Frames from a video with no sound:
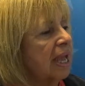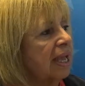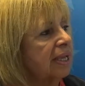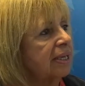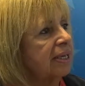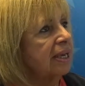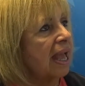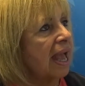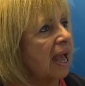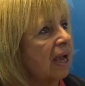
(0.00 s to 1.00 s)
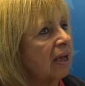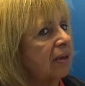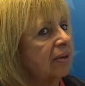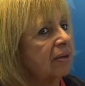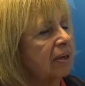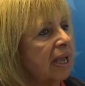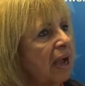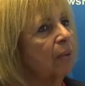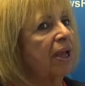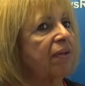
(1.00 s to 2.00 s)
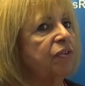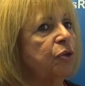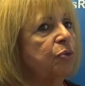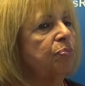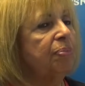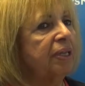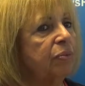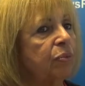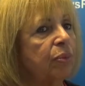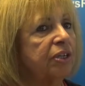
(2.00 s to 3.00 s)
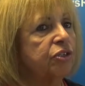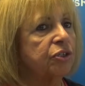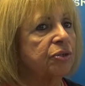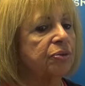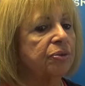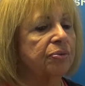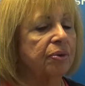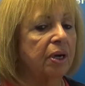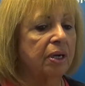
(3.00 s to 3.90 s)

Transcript: And how have you been? What is your